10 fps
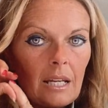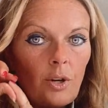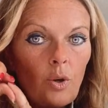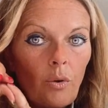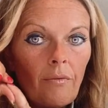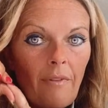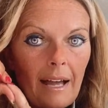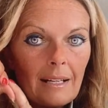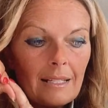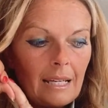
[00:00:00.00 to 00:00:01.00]

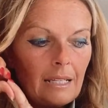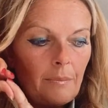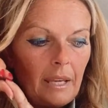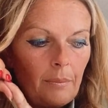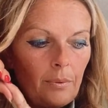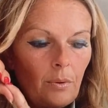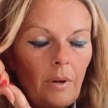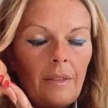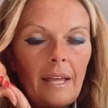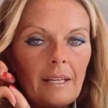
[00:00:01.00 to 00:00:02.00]
non-vaccinated people,
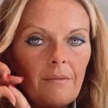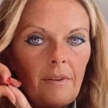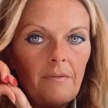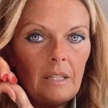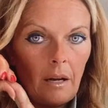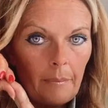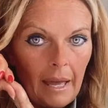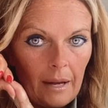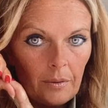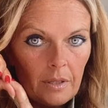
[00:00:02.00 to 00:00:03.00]
and that is
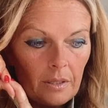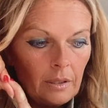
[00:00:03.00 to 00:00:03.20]
£59.